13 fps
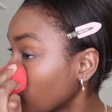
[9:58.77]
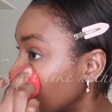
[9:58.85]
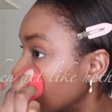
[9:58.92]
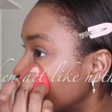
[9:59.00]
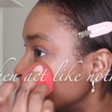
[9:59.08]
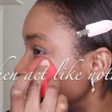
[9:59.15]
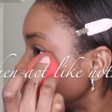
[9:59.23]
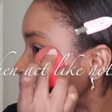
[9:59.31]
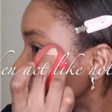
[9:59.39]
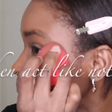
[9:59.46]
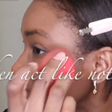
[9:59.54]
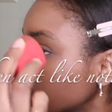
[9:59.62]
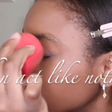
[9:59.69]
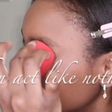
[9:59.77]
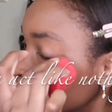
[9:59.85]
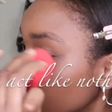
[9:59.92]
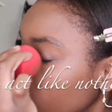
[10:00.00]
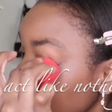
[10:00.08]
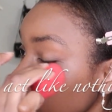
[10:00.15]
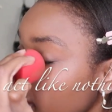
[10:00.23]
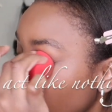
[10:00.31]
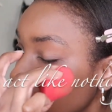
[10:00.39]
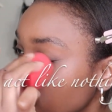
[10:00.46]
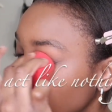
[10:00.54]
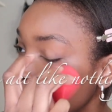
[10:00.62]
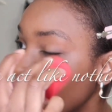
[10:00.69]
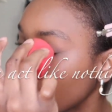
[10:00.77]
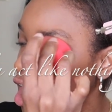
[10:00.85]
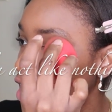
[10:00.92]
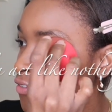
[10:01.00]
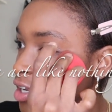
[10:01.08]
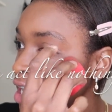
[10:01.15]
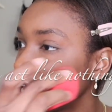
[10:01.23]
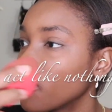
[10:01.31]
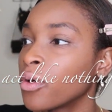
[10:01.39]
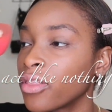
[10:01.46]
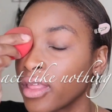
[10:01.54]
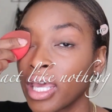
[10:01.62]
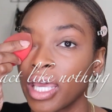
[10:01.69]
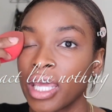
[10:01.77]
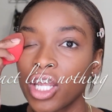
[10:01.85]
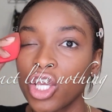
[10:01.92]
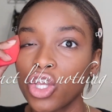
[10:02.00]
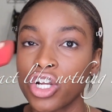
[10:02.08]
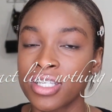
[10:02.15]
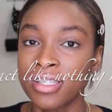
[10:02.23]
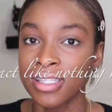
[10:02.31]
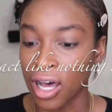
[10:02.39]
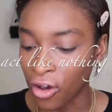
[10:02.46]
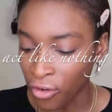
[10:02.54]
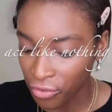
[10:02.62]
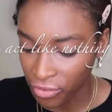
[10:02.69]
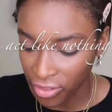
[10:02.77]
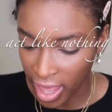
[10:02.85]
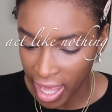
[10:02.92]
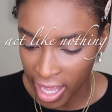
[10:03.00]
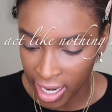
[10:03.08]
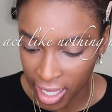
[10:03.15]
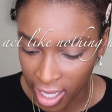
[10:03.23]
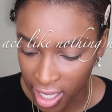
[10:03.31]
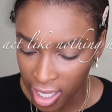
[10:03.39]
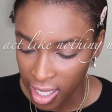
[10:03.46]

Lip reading: But yeah, if you're not confident within yourself, then